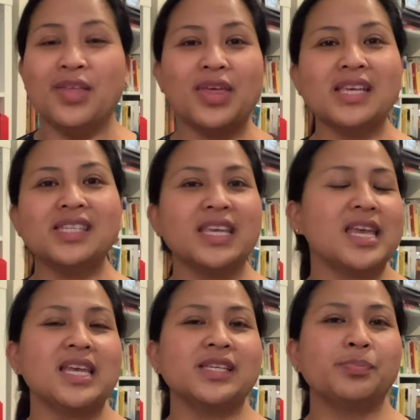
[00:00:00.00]
this
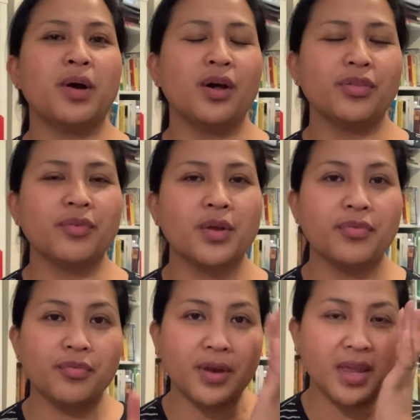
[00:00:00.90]
is part three of
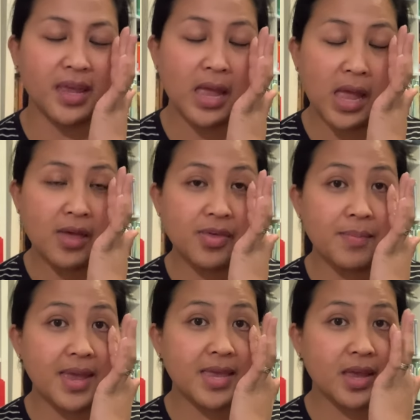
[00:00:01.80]
three, the
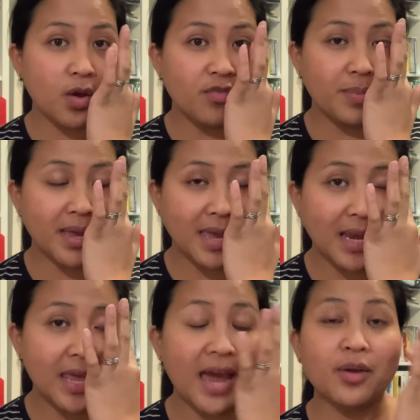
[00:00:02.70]
making of my
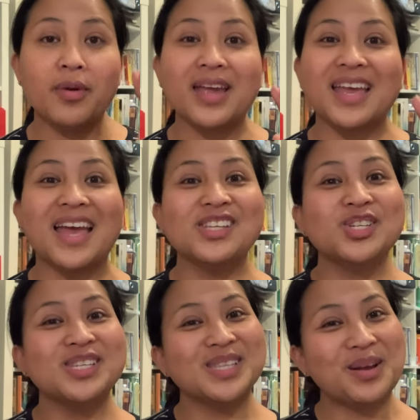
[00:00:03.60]
Kelly Anorak, and
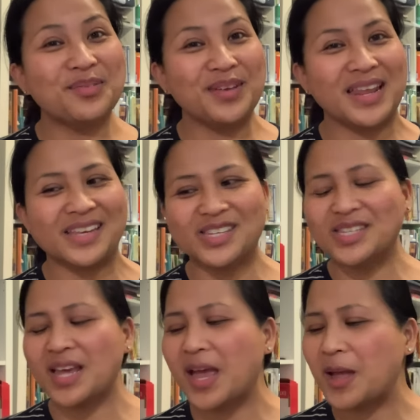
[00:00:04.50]
she is now
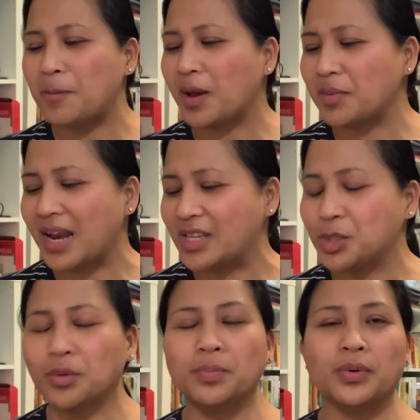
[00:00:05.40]
finished. Um, I'm glad
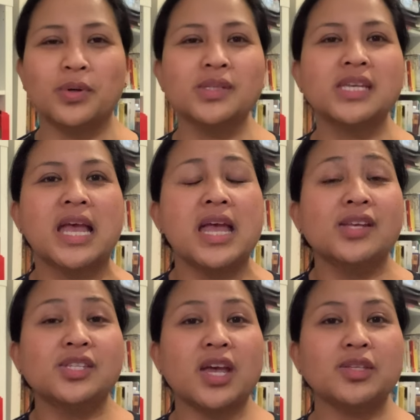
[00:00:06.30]
to report.
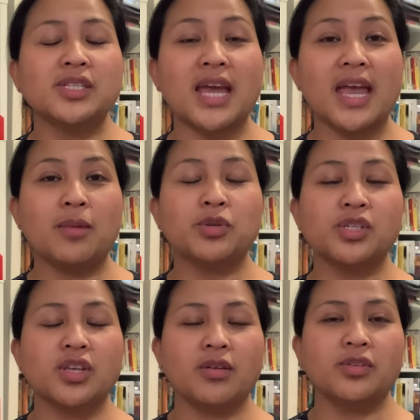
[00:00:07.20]
So today I'm
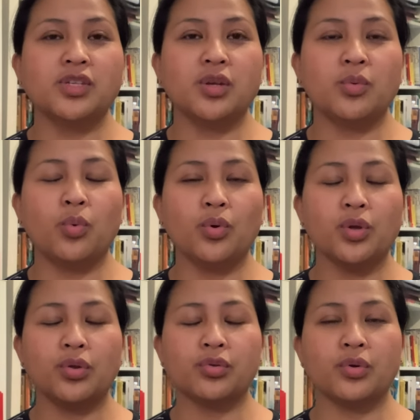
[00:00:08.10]
just going to walk
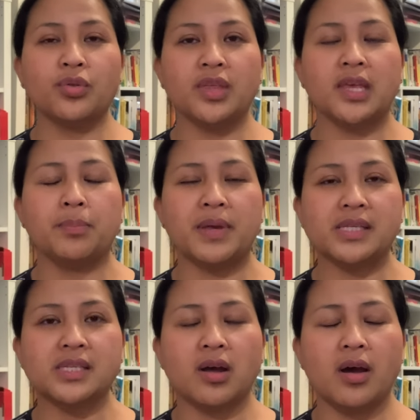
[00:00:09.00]
you through the
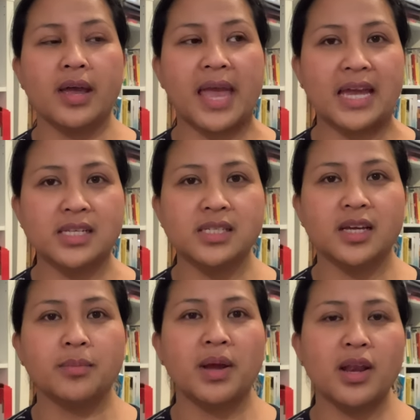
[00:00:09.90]
bits that I hadn't
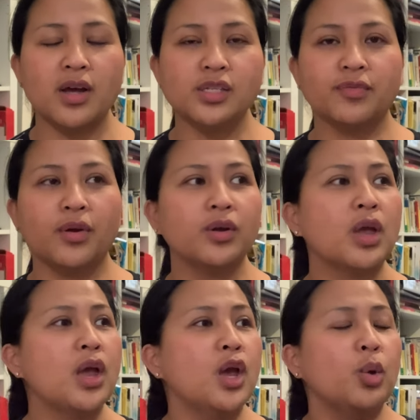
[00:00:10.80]
done in my last vlog,
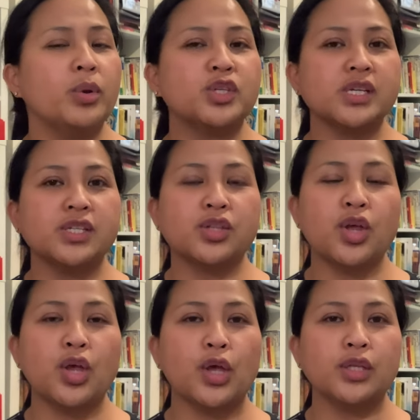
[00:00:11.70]
which is the
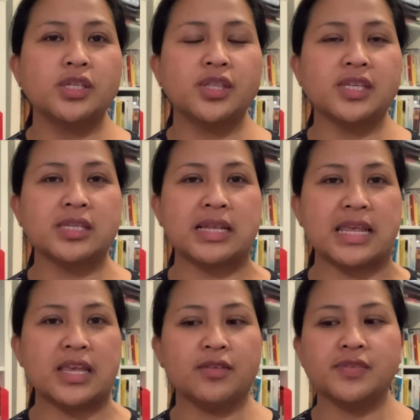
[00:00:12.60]
hood, the
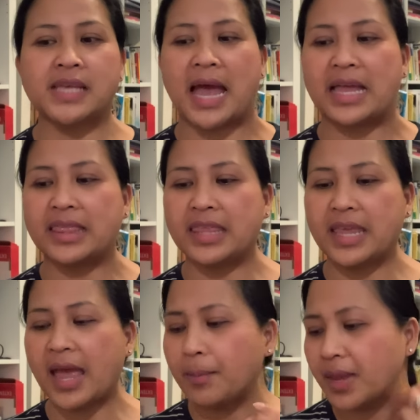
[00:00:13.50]
sleeves, and
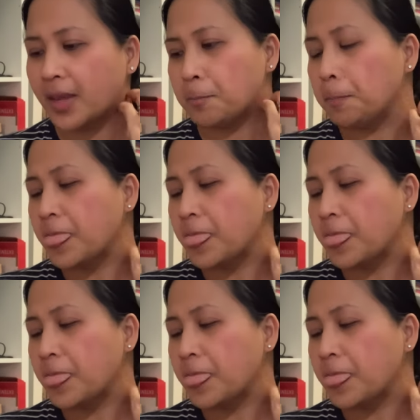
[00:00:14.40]
the hemming,